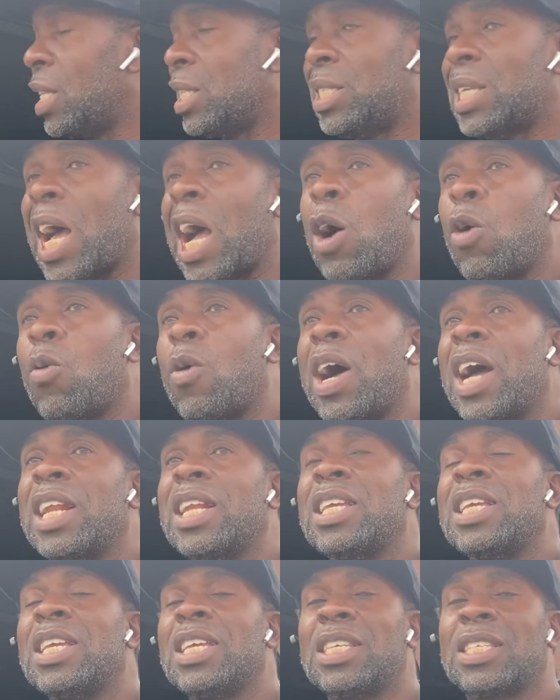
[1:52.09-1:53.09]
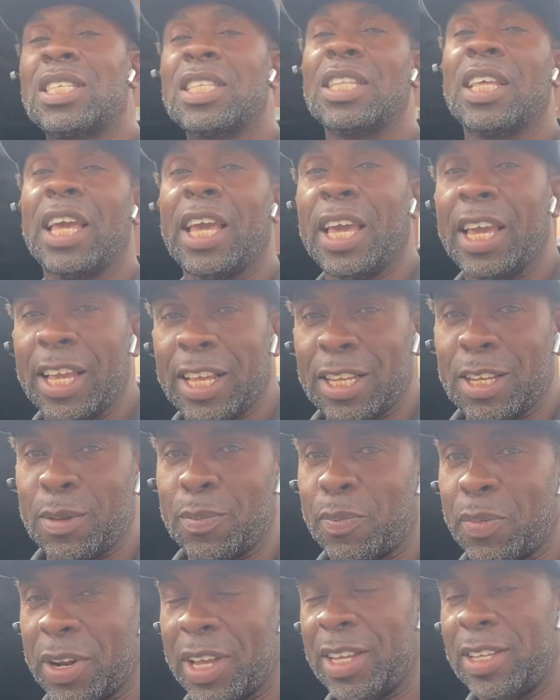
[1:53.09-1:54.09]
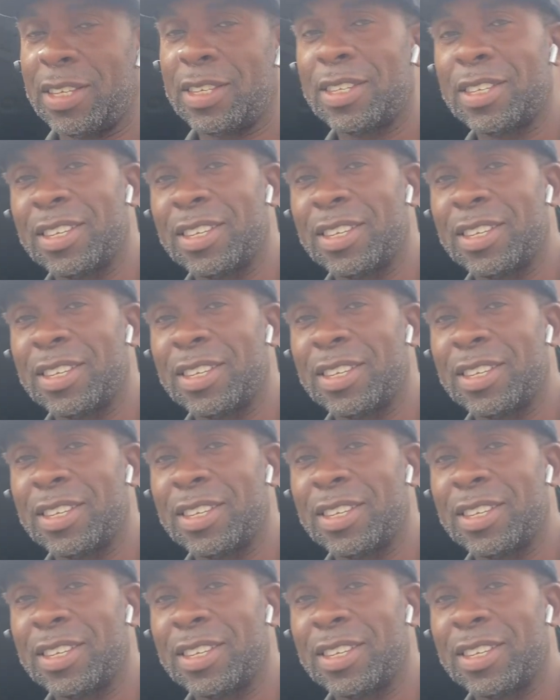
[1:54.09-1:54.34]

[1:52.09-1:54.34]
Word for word: that one is in a hidden place.